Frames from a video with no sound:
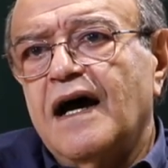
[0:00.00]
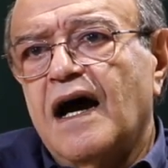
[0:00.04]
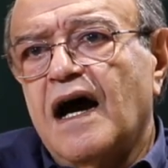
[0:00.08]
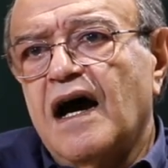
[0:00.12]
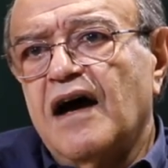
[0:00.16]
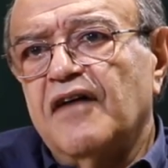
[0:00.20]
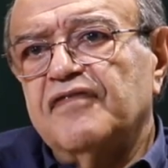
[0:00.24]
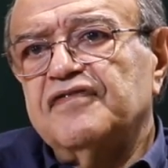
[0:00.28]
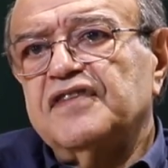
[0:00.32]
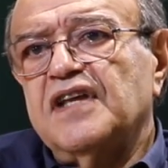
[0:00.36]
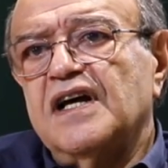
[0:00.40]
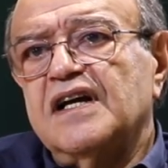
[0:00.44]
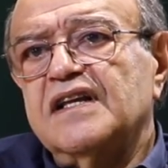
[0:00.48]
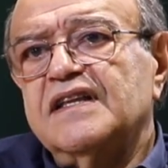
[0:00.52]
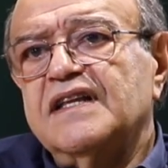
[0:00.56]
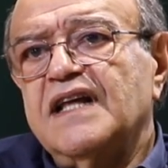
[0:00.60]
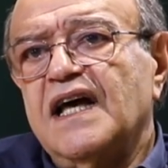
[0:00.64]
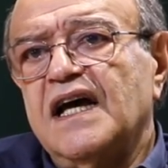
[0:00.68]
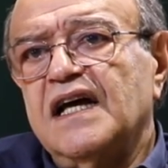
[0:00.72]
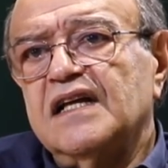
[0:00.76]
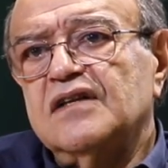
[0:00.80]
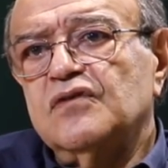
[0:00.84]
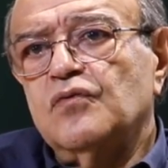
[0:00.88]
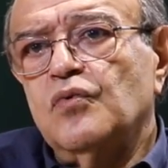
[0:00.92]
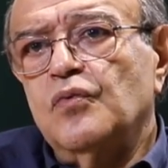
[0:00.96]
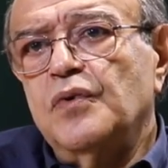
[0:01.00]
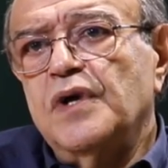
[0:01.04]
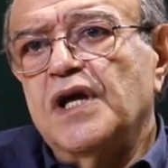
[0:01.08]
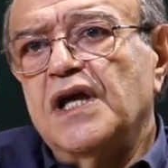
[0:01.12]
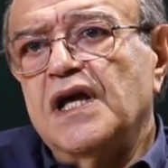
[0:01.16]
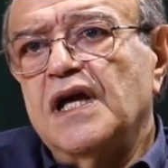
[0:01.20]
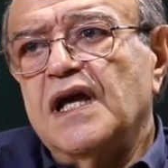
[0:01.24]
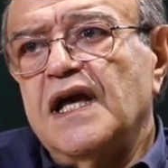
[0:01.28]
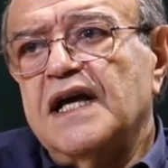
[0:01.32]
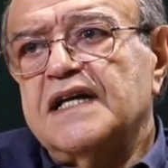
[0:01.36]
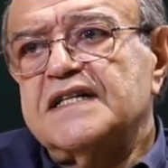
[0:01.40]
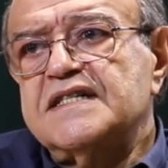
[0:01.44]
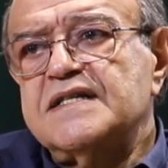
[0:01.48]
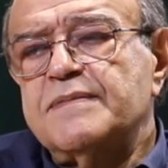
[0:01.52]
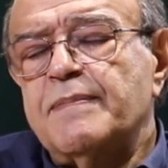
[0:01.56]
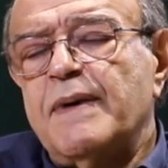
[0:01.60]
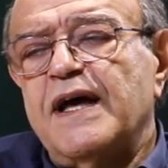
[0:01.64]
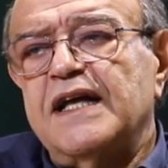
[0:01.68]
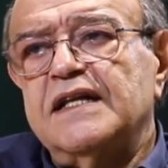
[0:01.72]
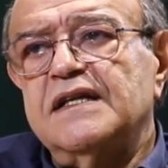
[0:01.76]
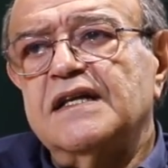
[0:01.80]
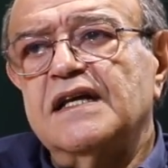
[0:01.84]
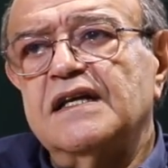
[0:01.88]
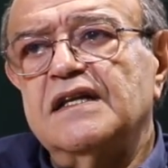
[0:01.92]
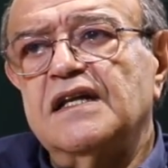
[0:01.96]
After that, we
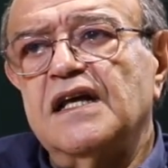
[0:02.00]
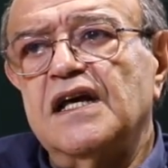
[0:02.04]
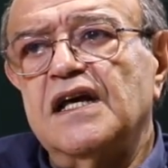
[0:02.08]
expanded